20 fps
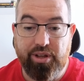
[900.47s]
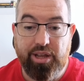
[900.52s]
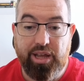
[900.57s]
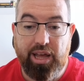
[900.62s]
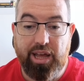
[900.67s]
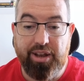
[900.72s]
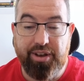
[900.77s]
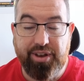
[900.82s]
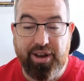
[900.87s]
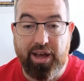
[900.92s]

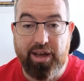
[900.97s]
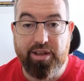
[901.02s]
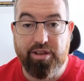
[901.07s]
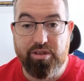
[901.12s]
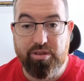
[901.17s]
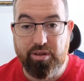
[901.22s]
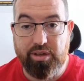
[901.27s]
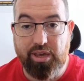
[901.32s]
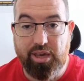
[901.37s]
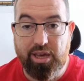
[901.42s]
and that is
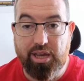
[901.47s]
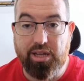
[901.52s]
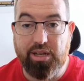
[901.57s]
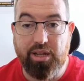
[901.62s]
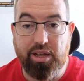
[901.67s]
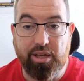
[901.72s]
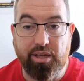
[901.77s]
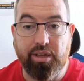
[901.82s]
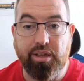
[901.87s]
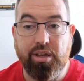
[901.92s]
the key
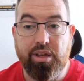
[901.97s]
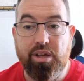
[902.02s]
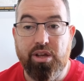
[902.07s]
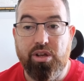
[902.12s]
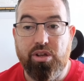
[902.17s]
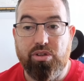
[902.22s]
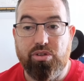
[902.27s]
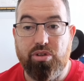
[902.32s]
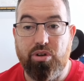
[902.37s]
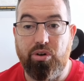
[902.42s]
thing.
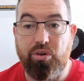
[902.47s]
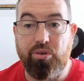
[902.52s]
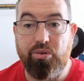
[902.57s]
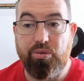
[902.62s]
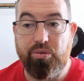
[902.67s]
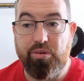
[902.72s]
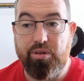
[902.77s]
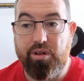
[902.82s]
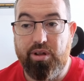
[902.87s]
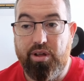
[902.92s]
So,
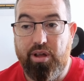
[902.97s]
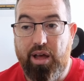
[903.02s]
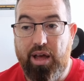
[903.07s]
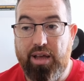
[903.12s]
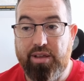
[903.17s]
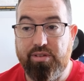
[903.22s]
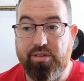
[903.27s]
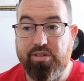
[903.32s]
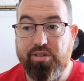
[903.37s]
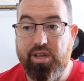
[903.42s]

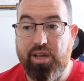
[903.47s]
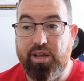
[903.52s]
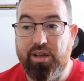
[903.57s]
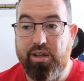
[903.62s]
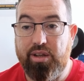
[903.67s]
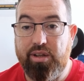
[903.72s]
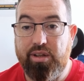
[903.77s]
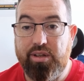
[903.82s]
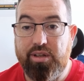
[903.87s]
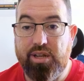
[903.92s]
as I
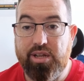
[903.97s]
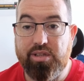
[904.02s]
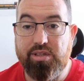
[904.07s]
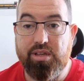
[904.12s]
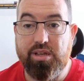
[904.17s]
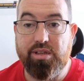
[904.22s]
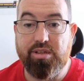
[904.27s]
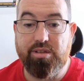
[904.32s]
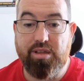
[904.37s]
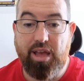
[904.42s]
said, this
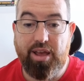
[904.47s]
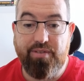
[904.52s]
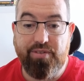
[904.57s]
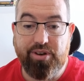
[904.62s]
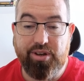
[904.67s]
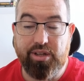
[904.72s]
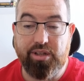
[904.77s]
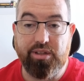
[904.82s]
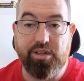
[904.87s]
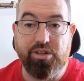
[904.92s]
is
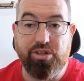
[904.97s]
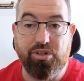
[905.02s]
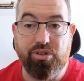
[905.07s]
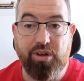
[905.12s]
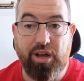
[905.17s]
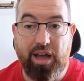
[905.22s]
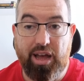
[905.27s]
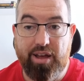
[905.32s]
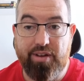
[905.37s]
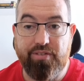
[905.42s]
everything that you
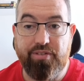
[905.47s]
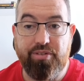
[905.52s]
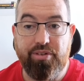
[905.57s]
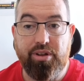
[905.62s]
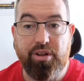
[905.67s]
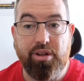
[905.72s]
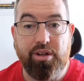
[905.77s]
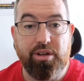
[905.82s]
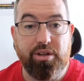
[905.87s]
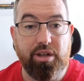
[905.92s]
have
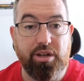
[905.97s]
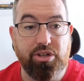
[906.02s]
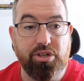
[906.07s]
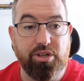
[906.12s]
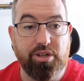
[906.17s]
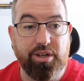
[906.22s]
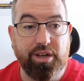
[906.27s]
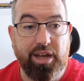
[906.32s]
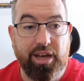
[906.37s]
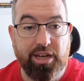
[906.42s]
that you
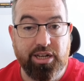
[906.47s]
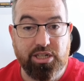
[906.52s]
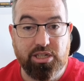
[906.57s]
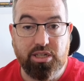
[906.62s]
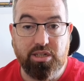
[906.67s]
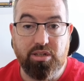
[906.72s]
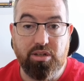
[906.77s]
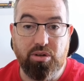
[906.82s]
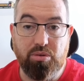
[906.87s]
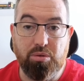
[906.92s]
can actually
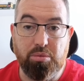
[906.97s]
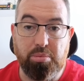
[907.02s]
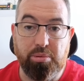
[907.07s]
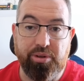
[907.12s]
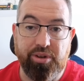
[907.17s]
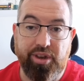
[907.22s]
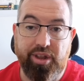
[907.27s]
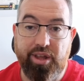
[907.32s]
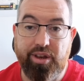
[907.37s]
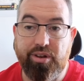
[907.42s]
do with
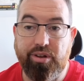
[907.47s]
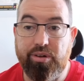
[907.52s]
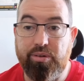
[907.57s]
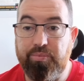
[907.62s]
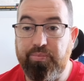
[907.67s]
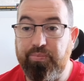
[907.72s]
Blotato.